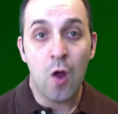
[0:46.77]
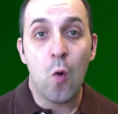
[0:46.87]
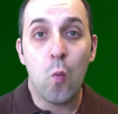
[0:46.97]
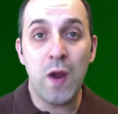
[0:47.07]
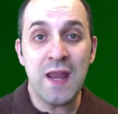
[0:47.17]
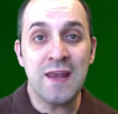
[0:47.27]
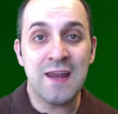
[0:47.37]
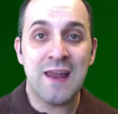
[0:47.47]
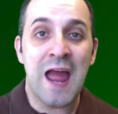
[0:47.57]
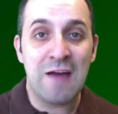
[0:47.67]
We need
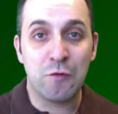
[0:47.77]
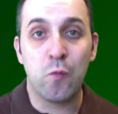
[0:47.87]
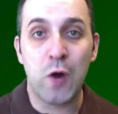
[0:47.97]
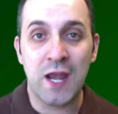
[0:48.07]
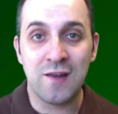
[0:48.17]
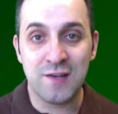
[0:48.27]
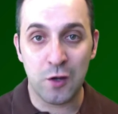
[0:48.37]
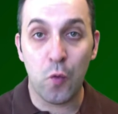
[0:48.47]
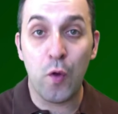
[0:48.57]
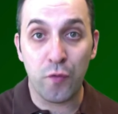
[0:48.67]
to have a way to
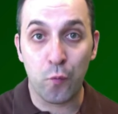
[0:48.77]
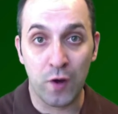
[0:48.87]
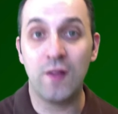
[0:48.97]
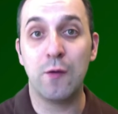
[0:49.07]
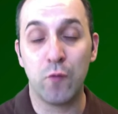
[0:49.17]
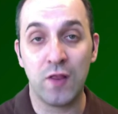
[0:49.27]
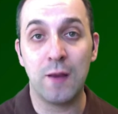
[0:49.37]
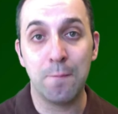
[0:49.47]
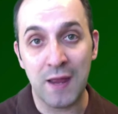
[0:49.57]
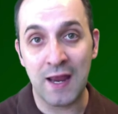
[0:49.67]
deal with really, really
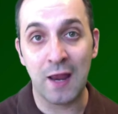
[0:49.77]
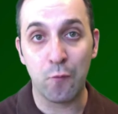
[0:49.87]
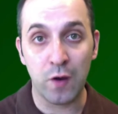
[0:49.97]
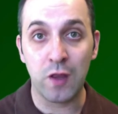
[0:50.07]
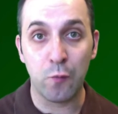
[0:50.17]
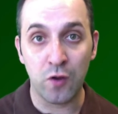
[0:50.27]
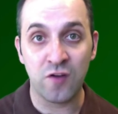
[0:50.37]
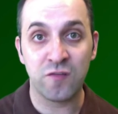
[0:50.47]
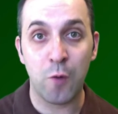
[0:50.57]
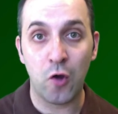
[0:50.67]
big and really, really
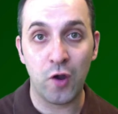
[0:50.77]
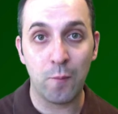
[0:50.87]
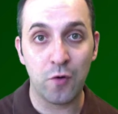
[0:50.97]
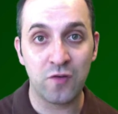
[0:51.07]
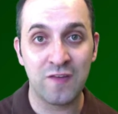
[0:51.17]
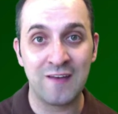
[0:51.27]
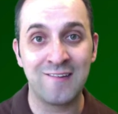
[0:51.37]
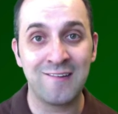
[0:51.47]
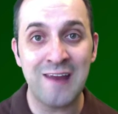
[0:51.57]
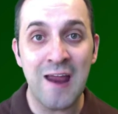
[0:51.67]
small numbers that's
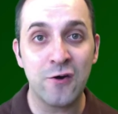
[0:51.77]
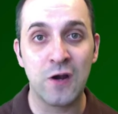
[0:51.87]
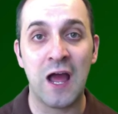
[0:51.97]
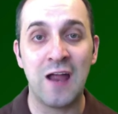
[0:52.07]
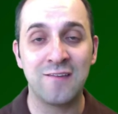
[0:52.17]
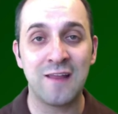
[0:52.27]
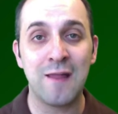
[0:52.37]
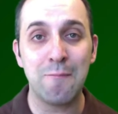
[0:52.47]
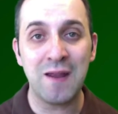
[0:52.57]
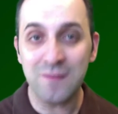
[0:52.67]
standardized and
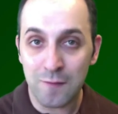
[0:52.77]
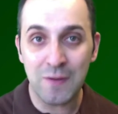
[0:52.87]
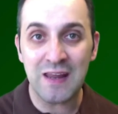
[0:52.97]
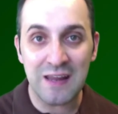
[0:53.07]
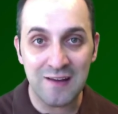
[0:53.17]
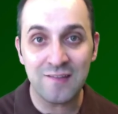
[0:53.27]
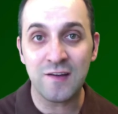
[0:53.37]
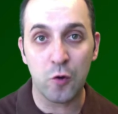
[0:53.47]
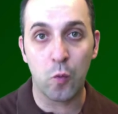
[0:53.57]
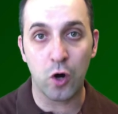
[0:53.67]
that makes them easy
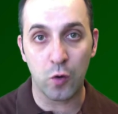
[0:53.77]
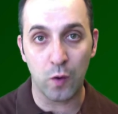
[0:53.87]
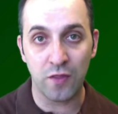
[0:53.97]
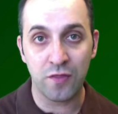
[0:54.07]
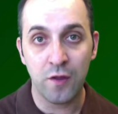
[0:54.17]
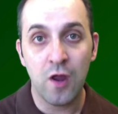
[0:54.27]
to work with.